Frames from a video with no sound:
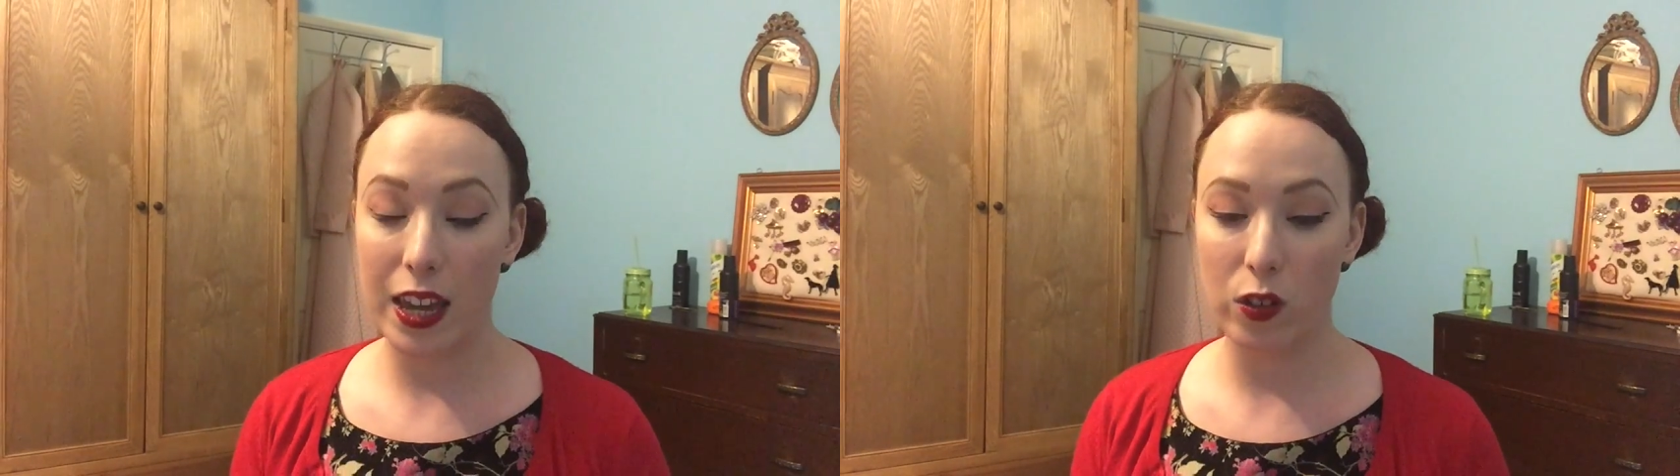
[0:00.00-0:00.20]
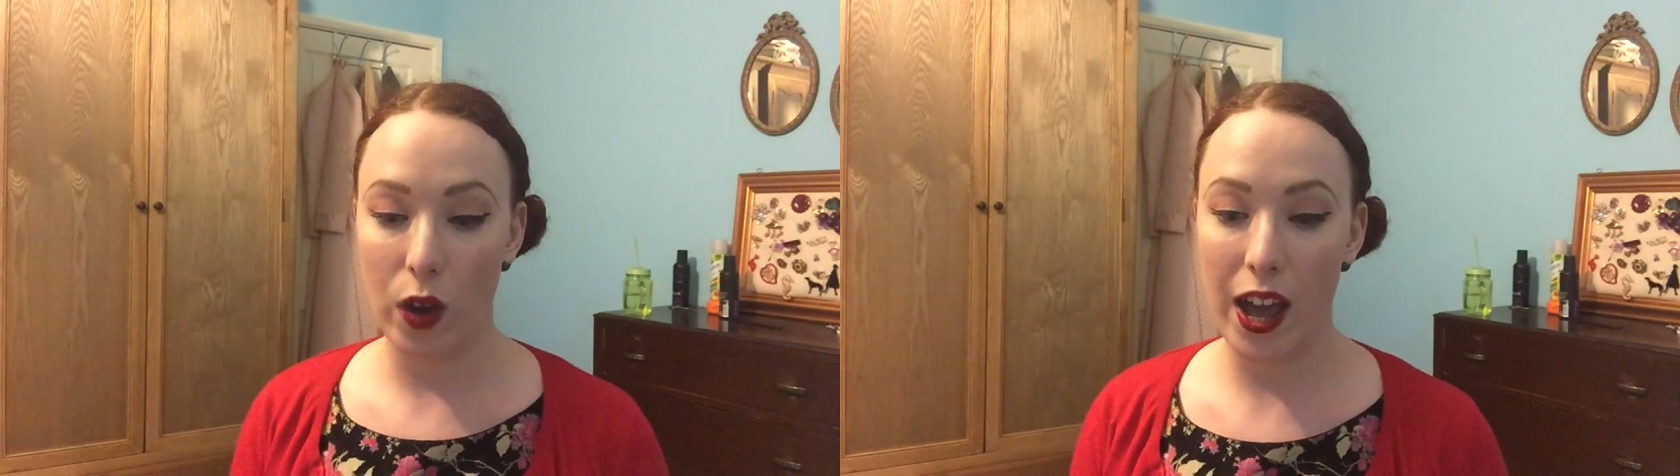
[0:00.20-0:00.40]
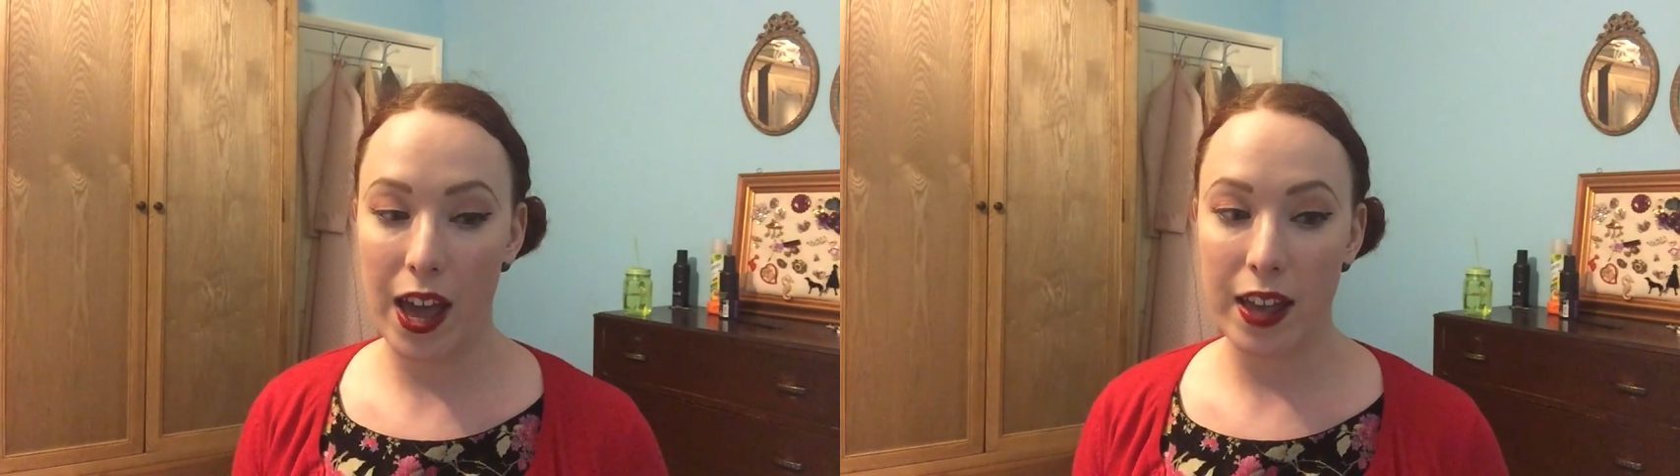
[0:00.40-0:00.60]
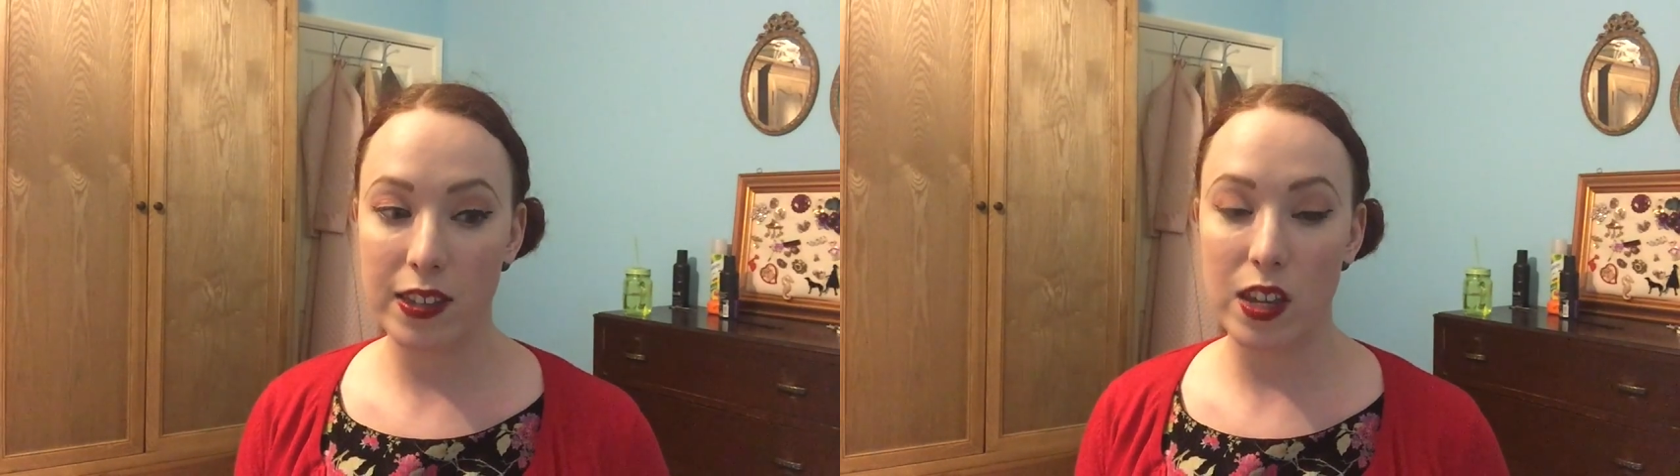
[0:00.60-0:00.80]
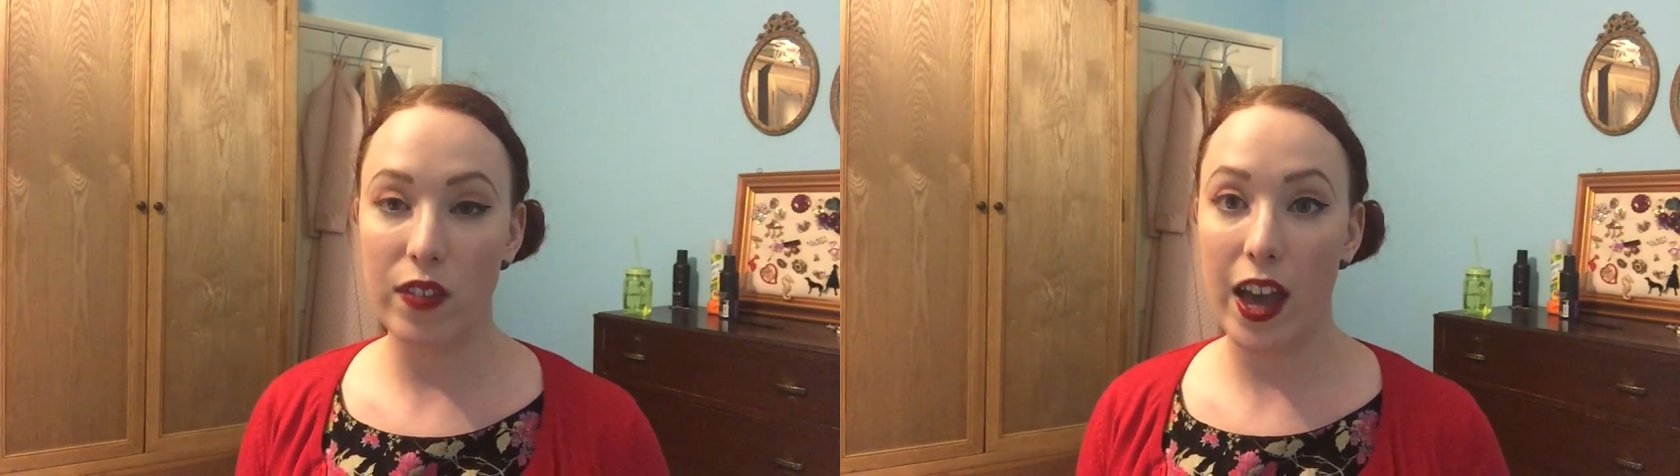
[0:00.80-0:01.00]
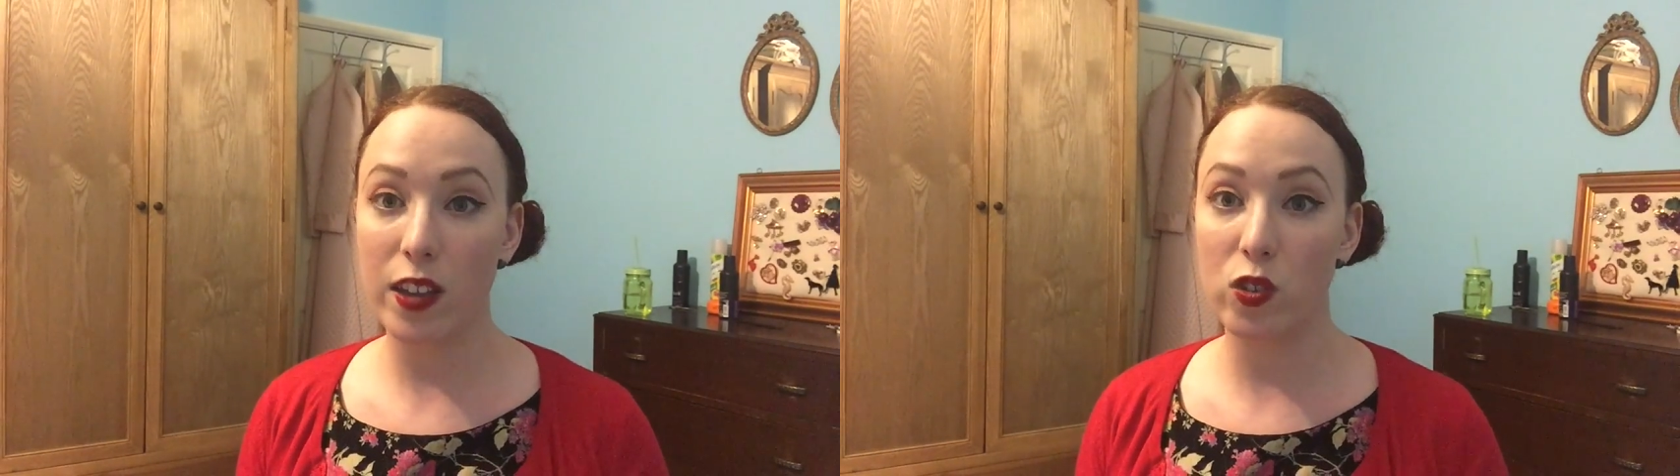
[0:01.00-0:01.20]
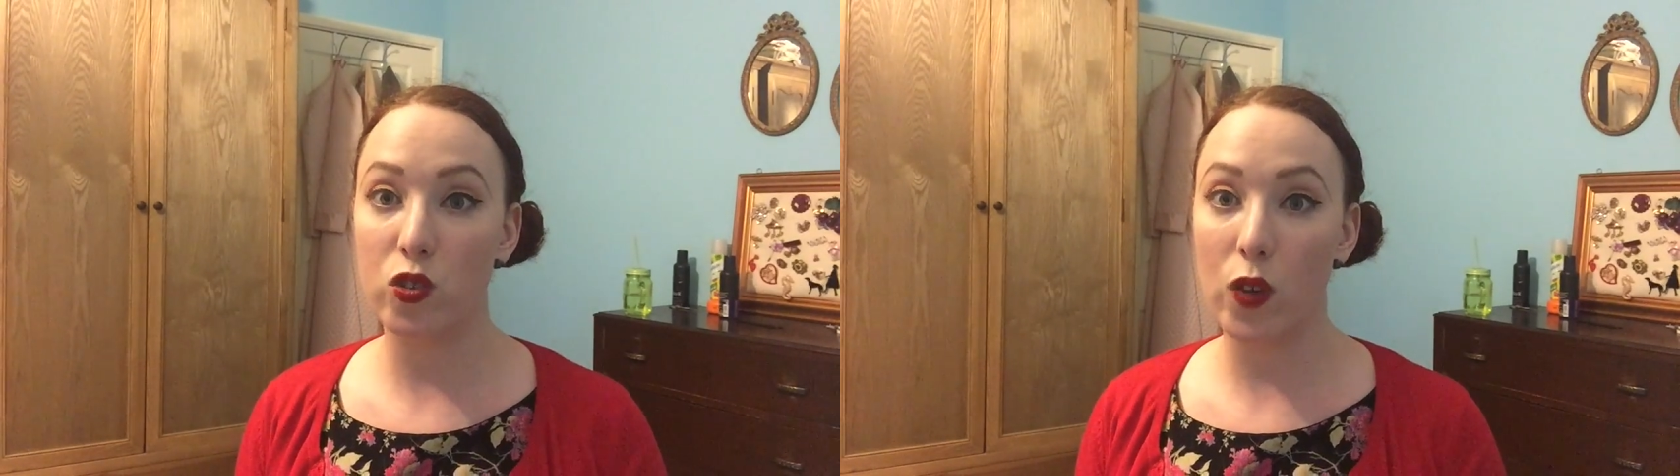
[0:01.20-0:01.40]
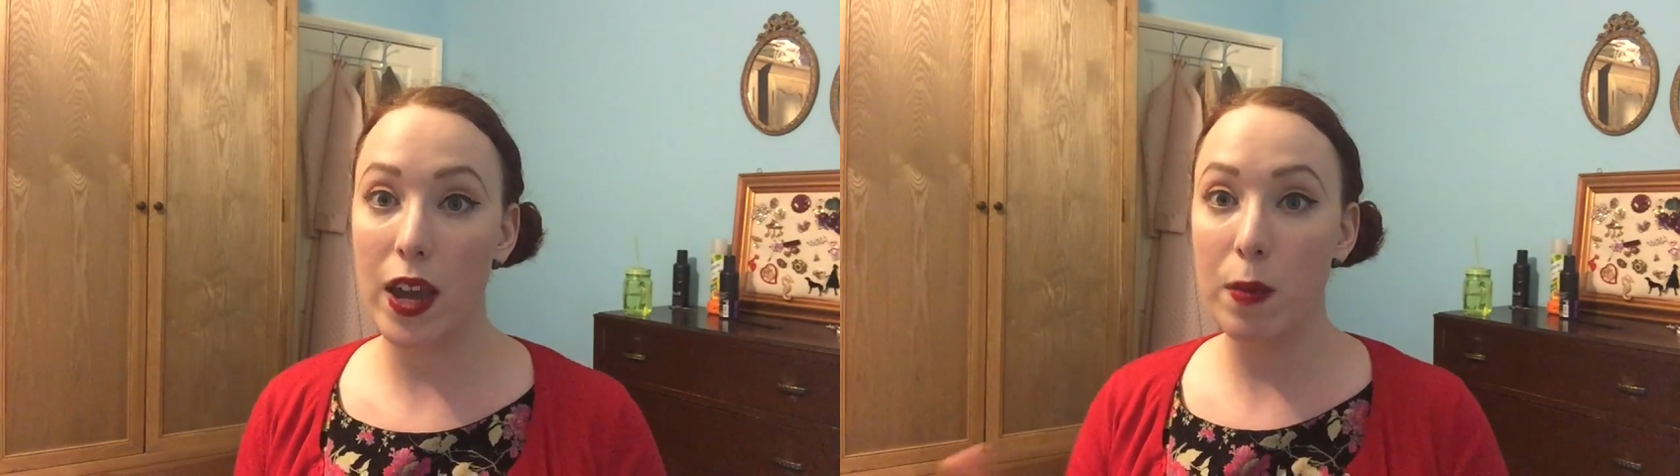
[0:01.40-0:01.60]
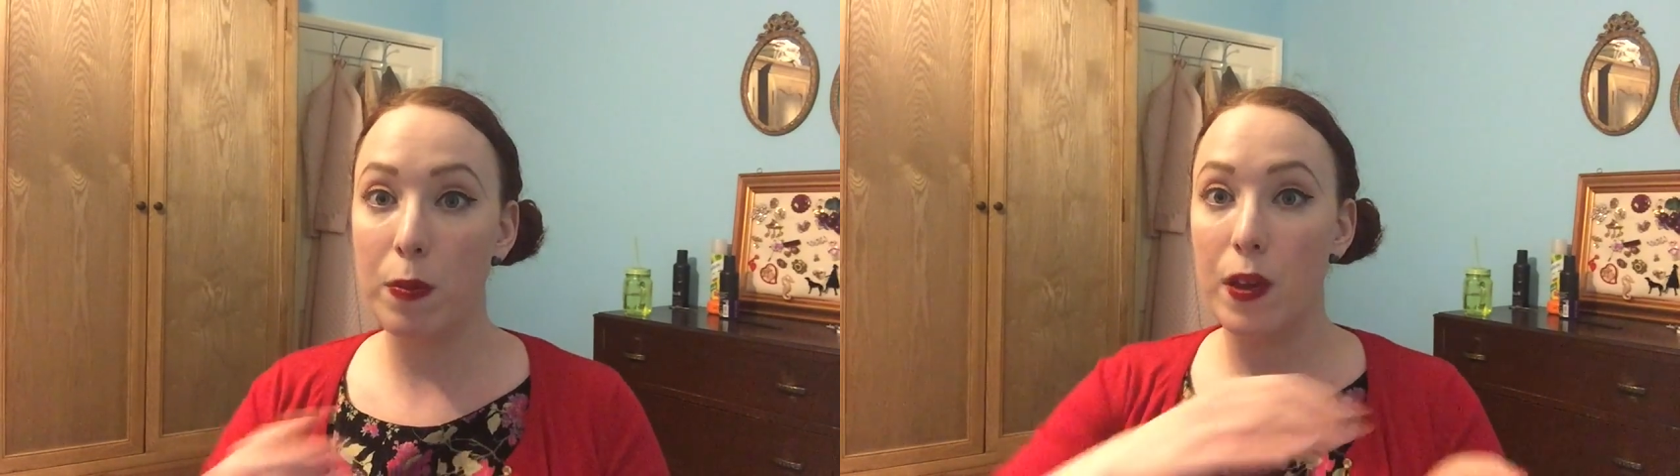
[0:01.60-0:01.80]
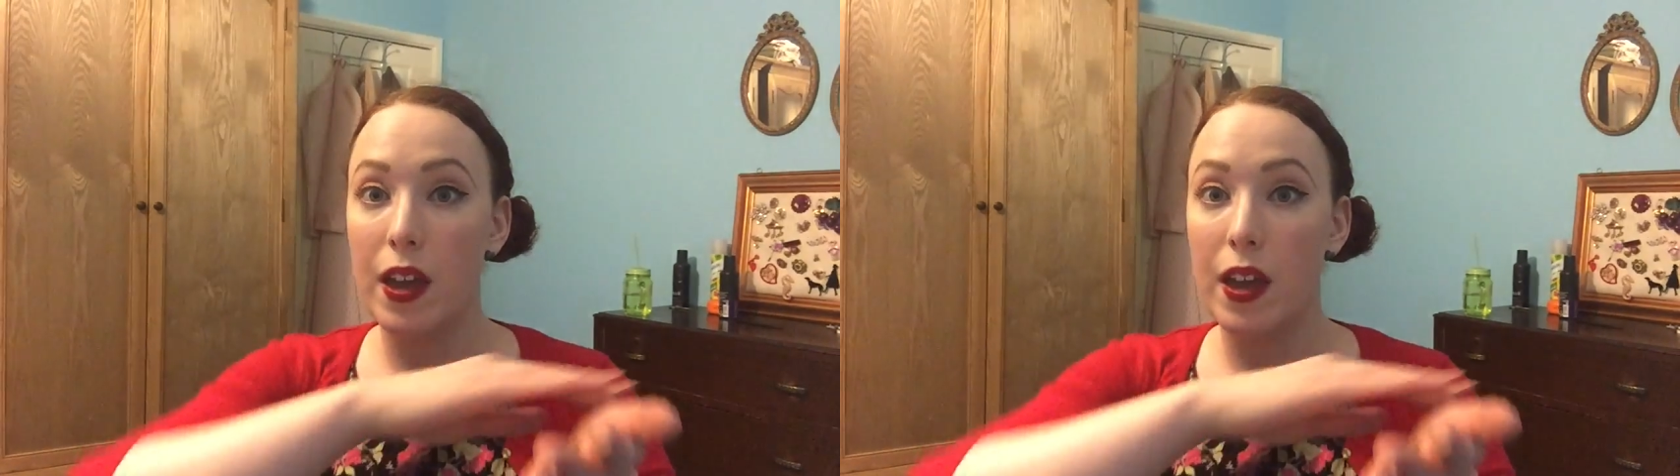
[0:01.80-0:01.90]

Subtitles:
in your hands, if it has drape,